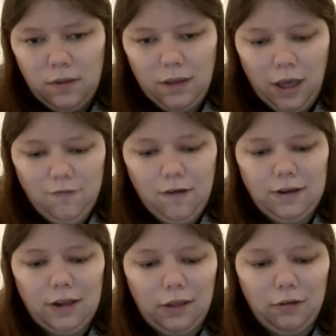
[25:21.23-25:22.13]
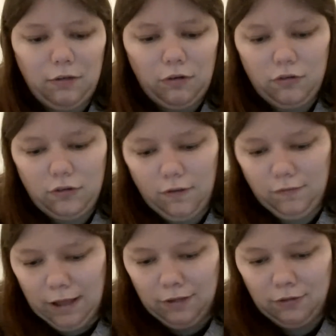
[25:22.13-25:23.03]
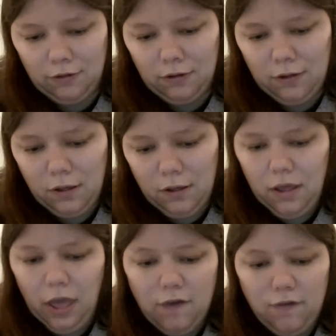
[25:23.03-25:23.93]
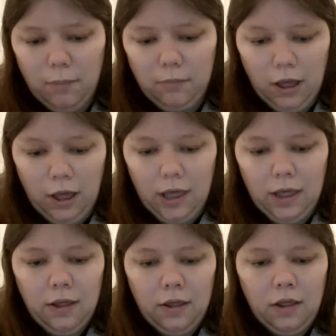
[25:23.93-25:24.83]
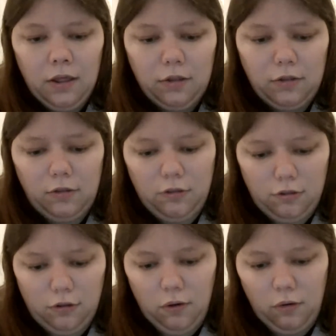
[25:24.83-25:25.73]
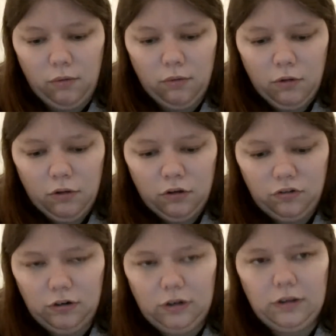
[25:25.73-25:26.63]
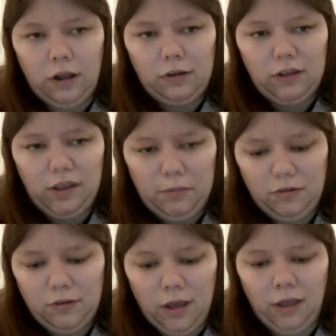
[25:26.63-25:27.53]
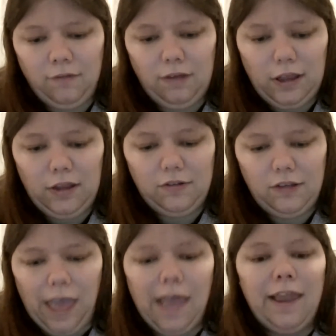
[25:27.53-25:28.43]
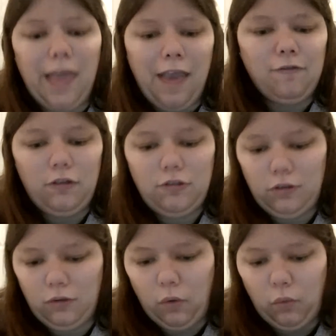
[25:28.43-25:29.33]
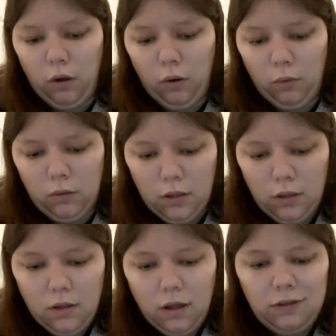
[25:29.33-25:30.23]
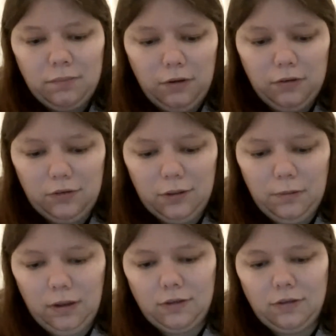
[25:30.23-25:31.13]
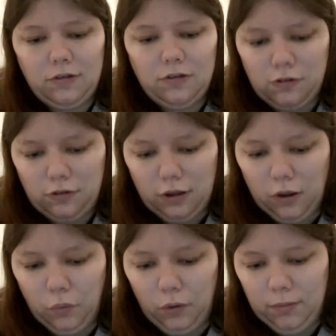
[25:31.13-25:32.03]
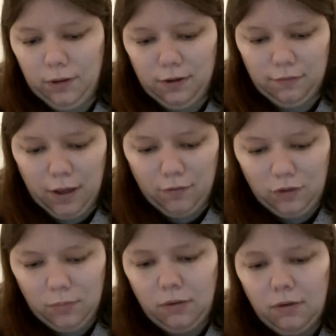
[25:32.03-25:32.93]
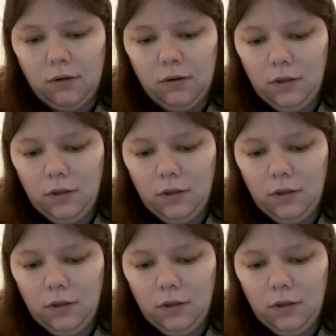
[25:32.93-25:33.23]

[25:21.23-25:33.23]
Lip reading: I find I can crochet faster if I'm not so strict on keeping track of each and every single row, especially because it's just like a repeat of half double